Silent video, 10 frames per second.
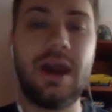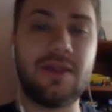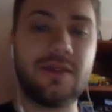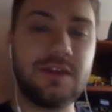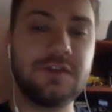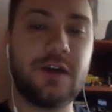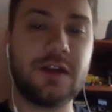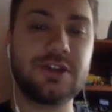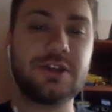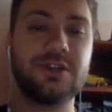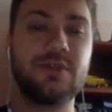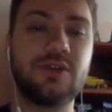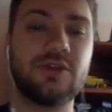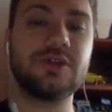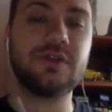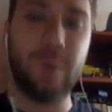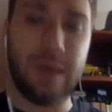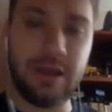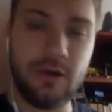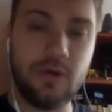and this function returns the
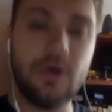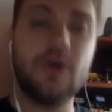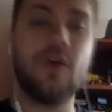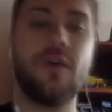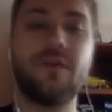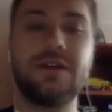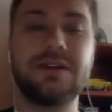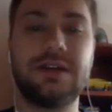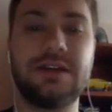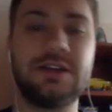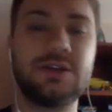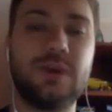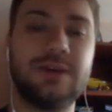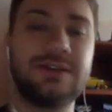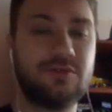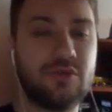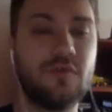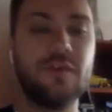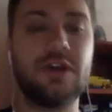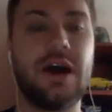value of this index once it
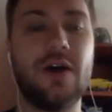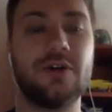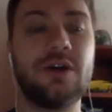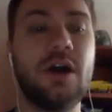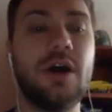removed out